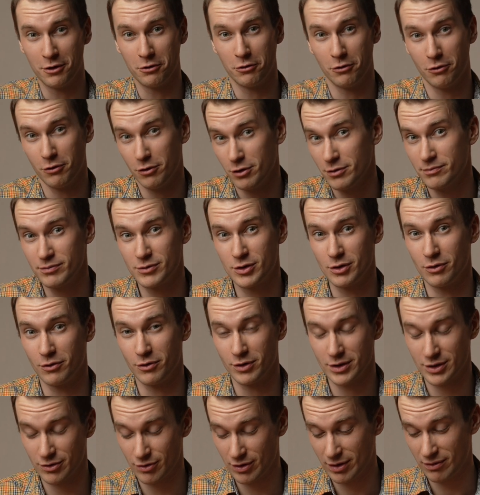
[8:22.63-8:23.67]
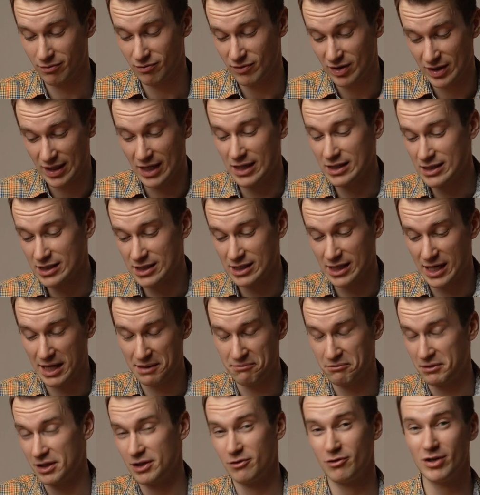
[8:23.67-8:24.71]
or to order it the next
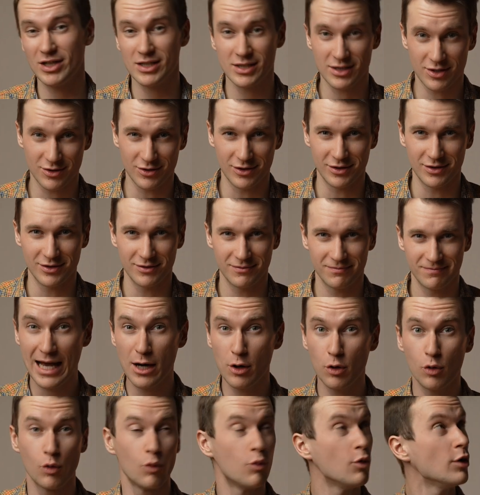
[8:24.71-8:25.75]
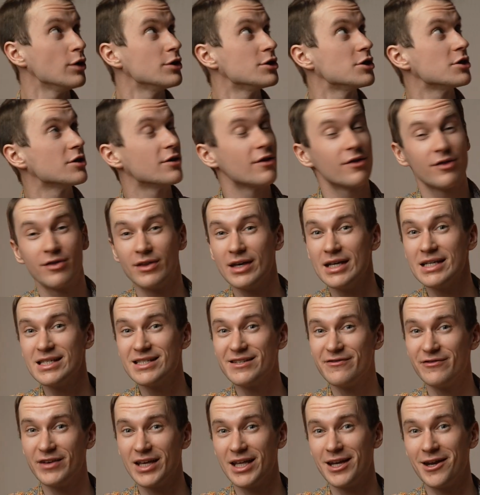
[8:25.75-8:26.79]
time in a restaurant. And now watch
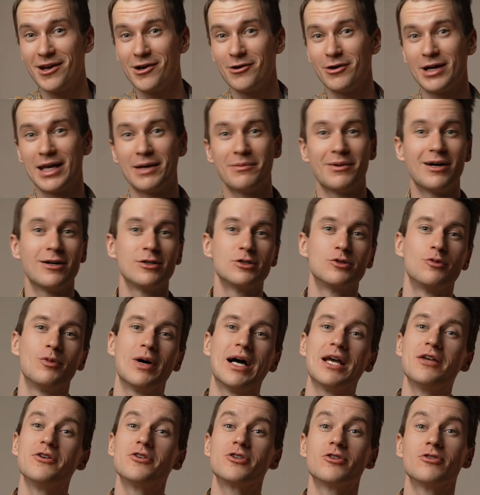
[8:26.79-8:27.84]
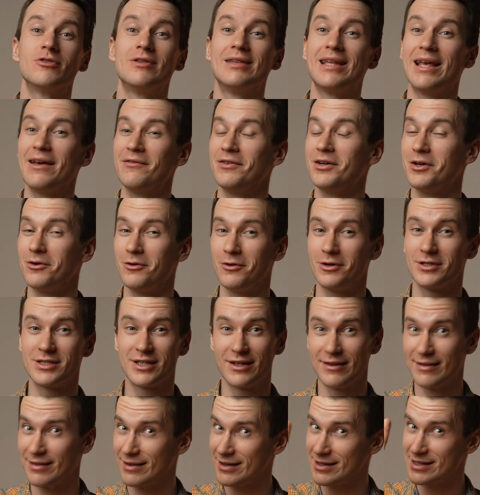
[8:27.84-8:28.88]
this video about why you should never
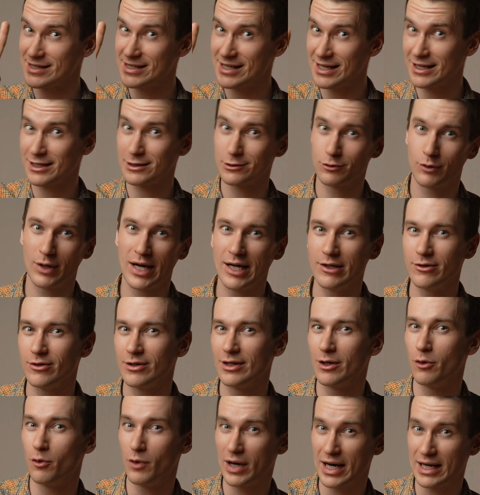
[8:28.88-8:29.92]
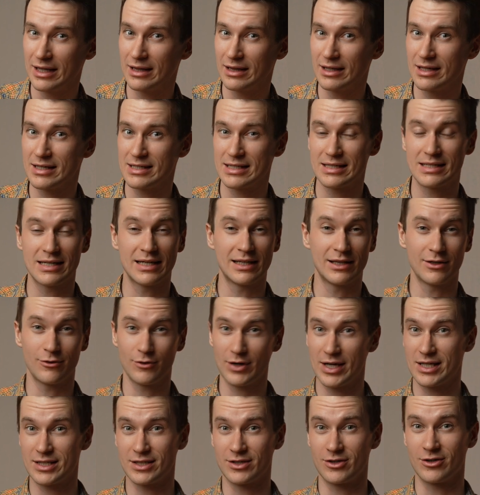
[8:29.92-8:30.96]
order the second wine on the wine list in a
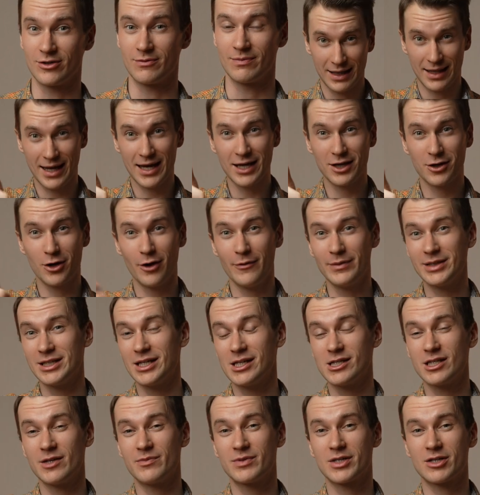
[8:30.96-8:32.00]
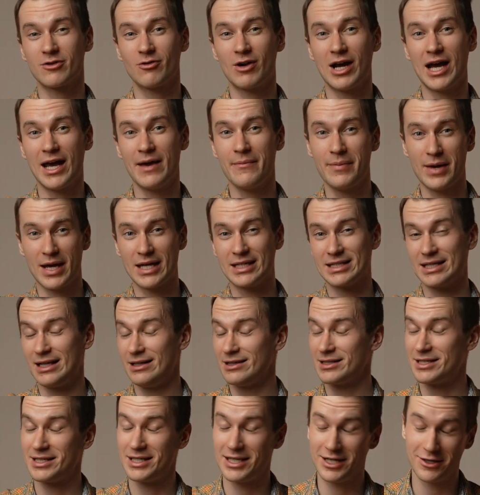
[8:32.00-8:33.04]
restaurant. Like, comment and subscribe, and
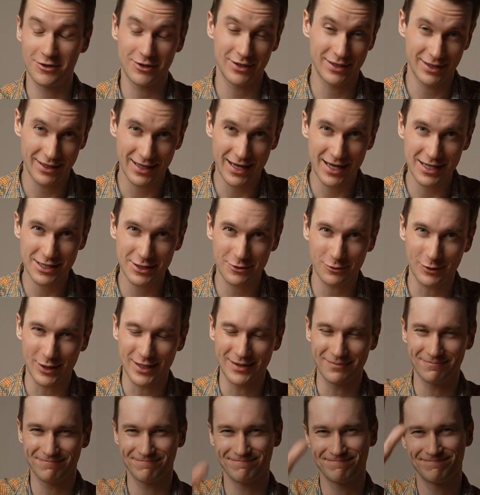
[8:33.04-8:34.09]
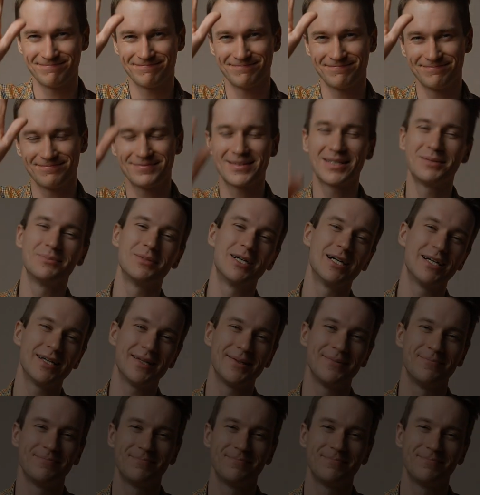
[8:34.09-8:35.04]
I'll see you in the next one. Bye.